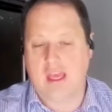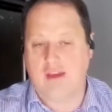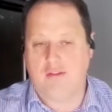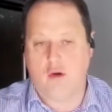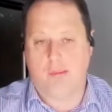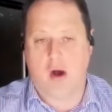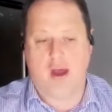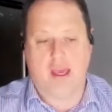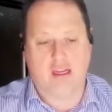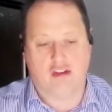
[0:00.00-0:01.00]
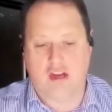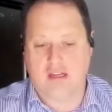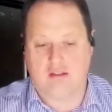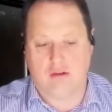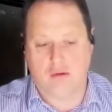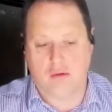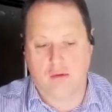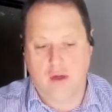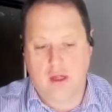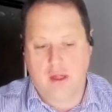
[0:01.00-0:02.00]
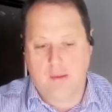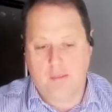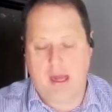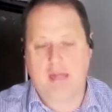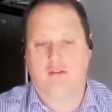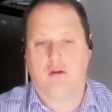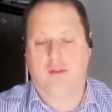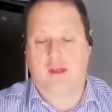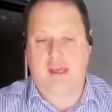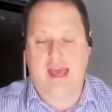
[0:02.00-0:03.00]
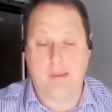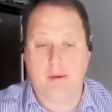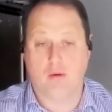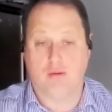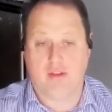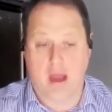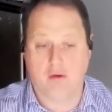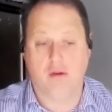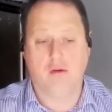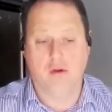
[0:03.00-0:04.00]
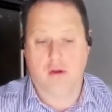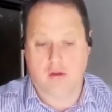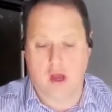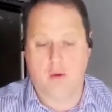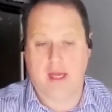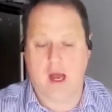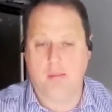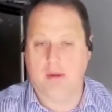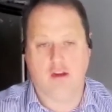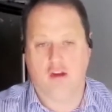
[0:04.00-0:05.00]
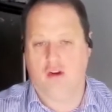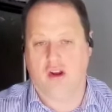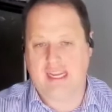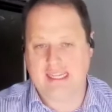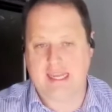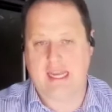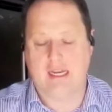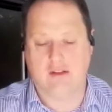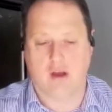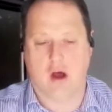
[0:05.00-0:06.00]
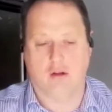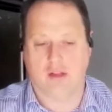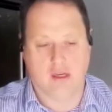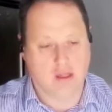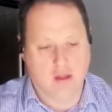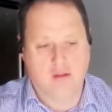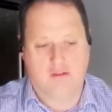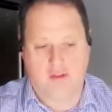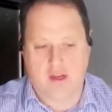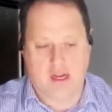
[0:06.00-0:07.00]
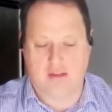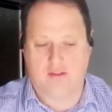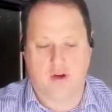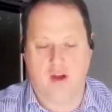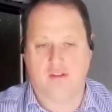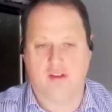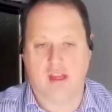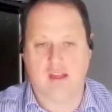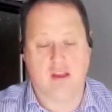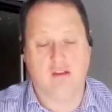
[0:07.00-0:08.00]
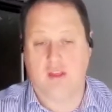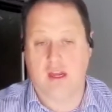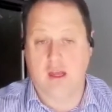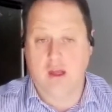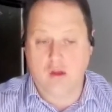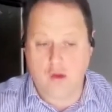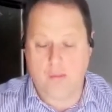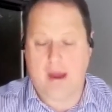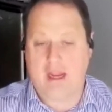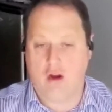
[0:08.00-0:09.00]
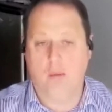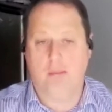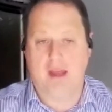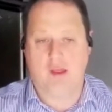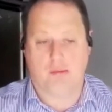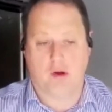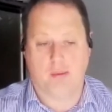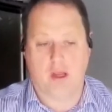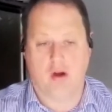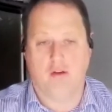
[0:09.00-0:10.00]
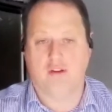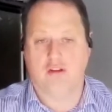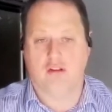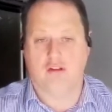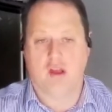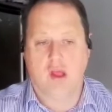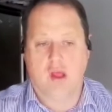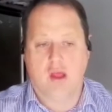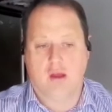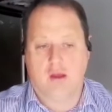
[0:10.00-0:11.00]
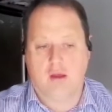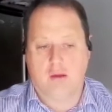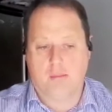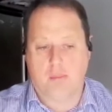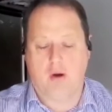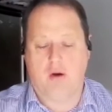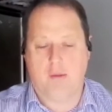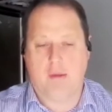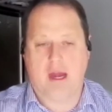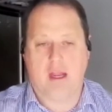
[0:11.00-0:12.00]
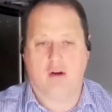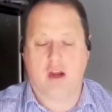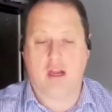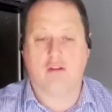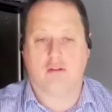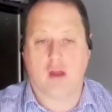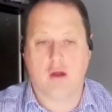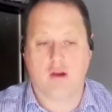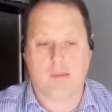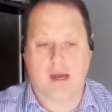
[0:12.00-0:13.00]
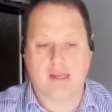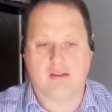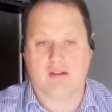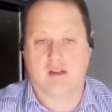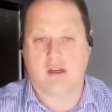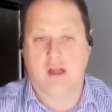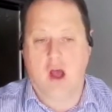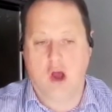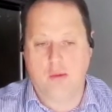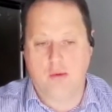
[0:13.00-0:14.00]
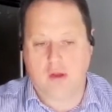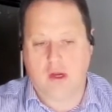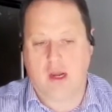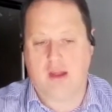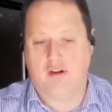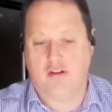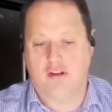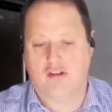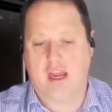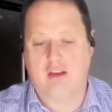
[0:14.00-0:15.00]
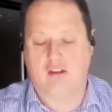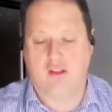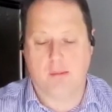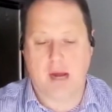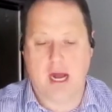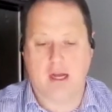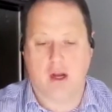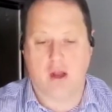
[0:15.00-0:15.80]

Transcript: If you're buying it just to punt on the capital value going up and you're not intending to hold it for the next 5 to 10 years, then you may not pay the property off and just borrow the money on an interest-only basis and hope you can leverage a change in the market